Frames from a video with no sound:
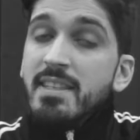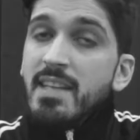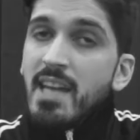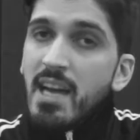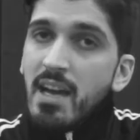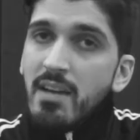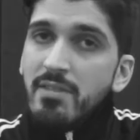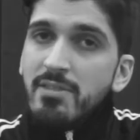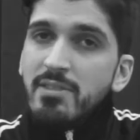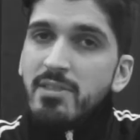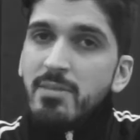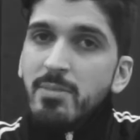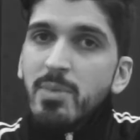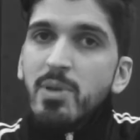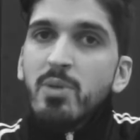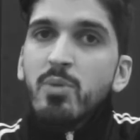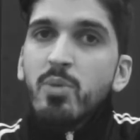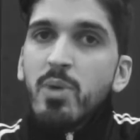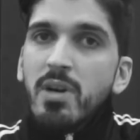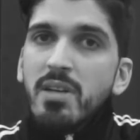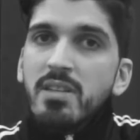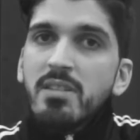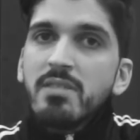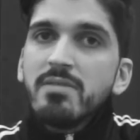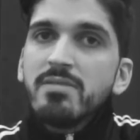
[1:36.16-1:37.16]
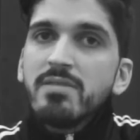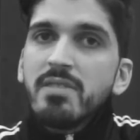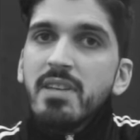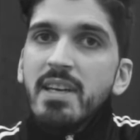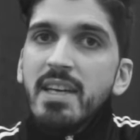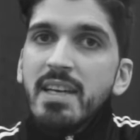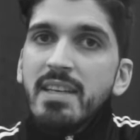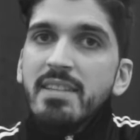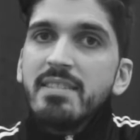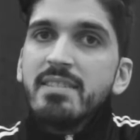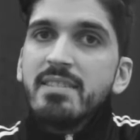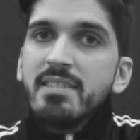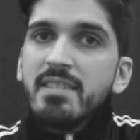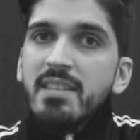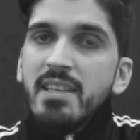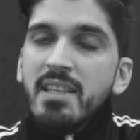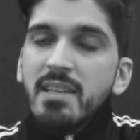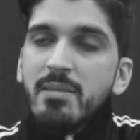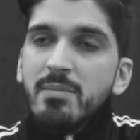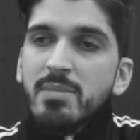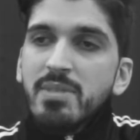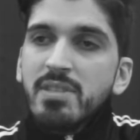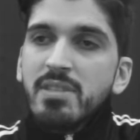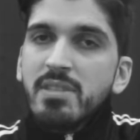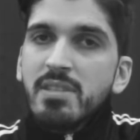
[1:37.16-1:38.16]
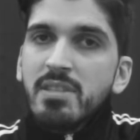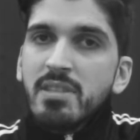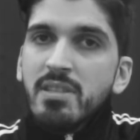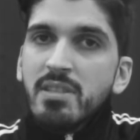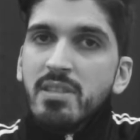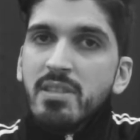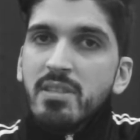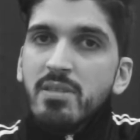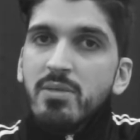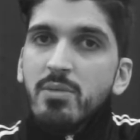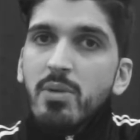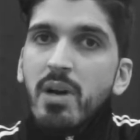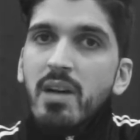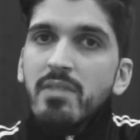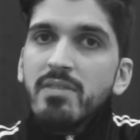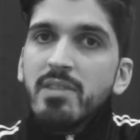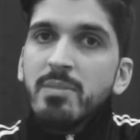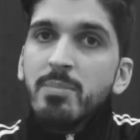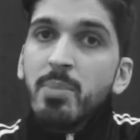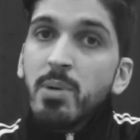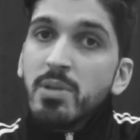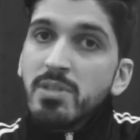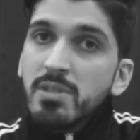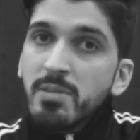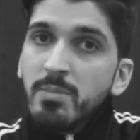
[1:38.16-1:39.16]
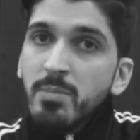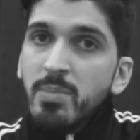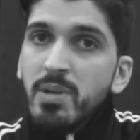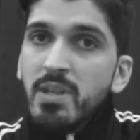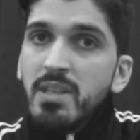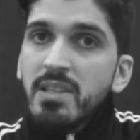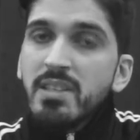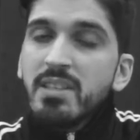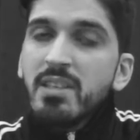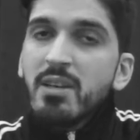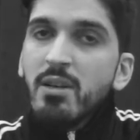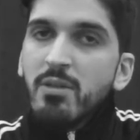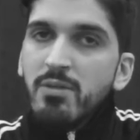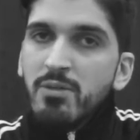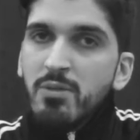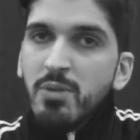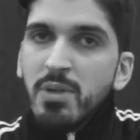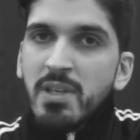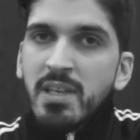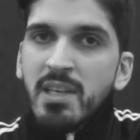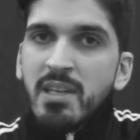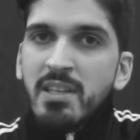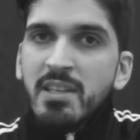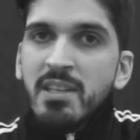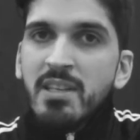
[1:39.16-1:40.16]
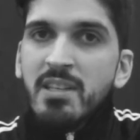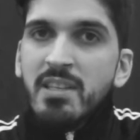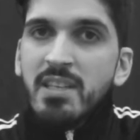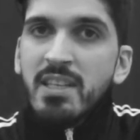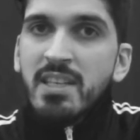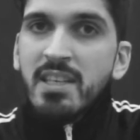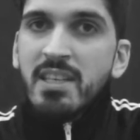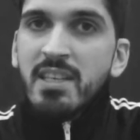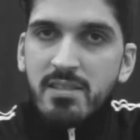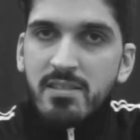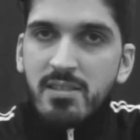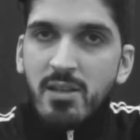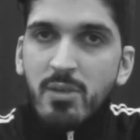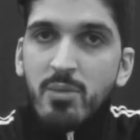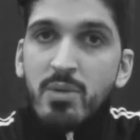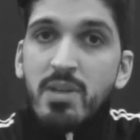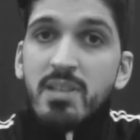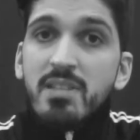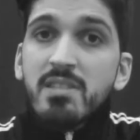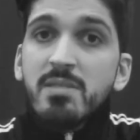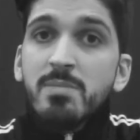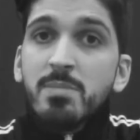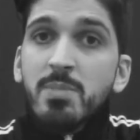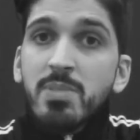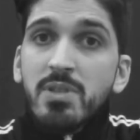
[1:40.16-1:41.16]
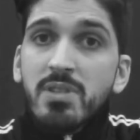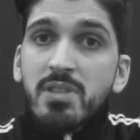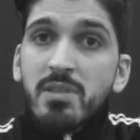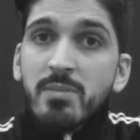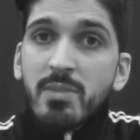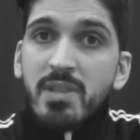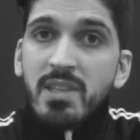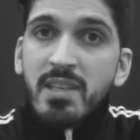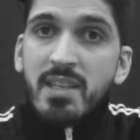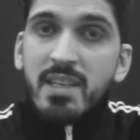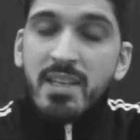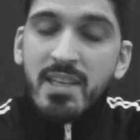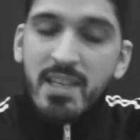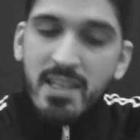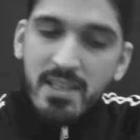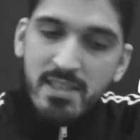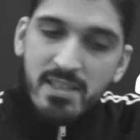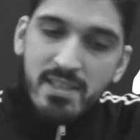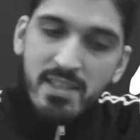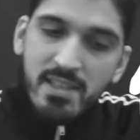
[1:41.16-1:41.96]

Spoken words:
have to be one of 8 teams who have the possibility of winning the league. So let's put them in the yes